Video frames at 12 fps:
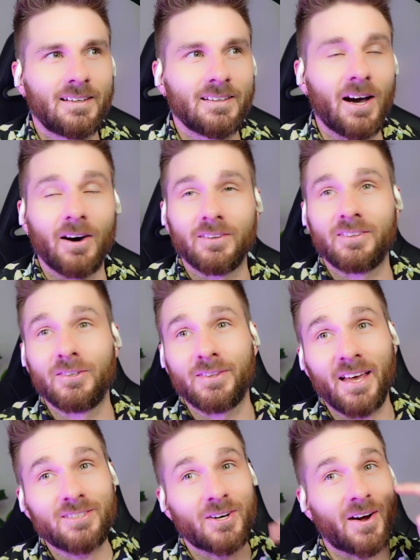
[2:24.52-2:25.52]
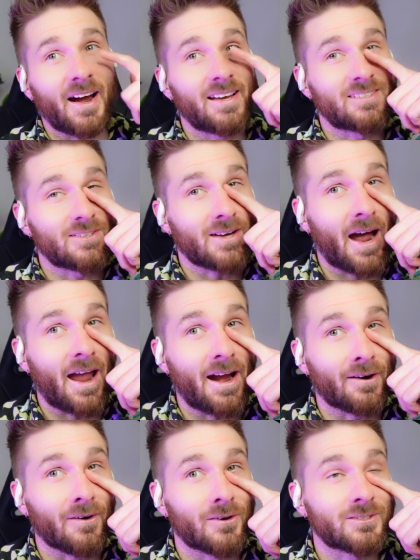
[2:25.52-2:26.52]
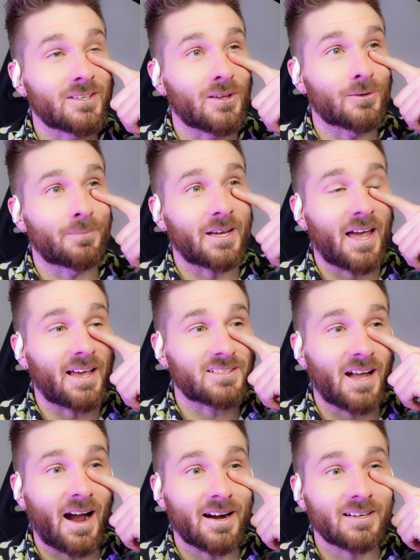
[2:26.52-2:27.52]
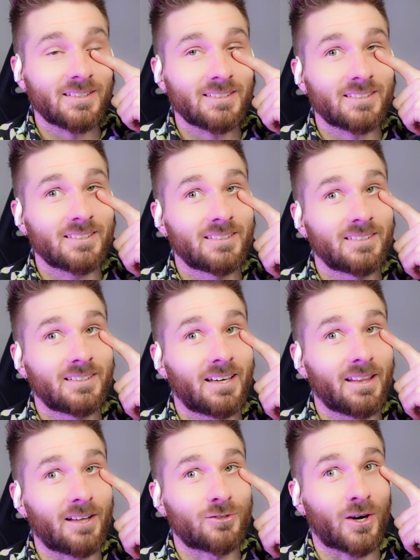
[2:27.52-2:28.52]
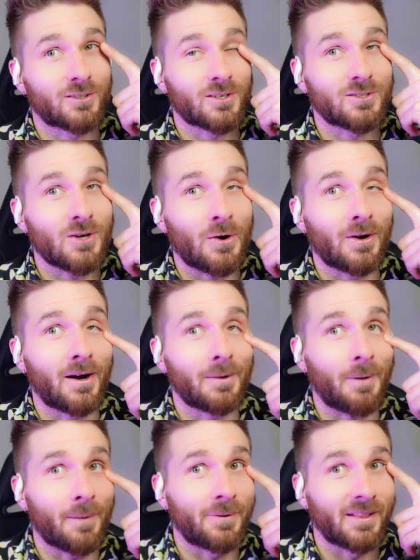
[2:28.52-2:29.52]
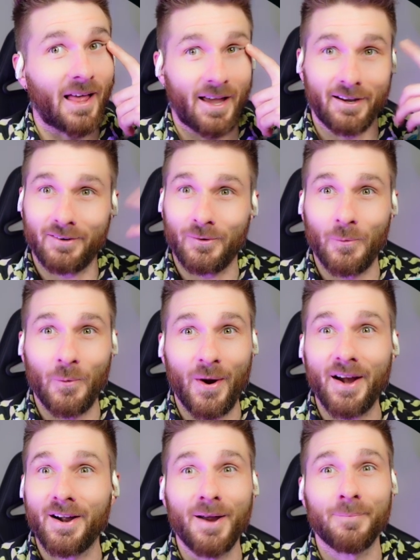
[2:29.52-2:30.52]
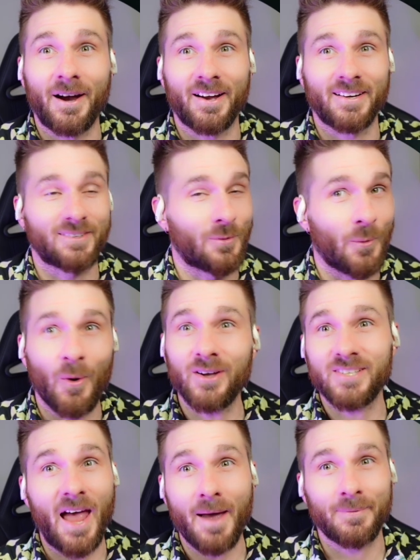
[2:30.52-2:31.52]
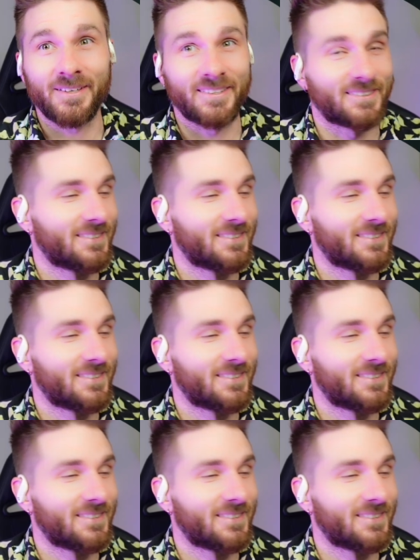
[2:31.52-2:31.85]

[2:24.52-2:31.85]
Yo, dude, that's crazy. You got arrows in those big ass tires? and that truck just showed up, I'd be like, where am I? What's happening?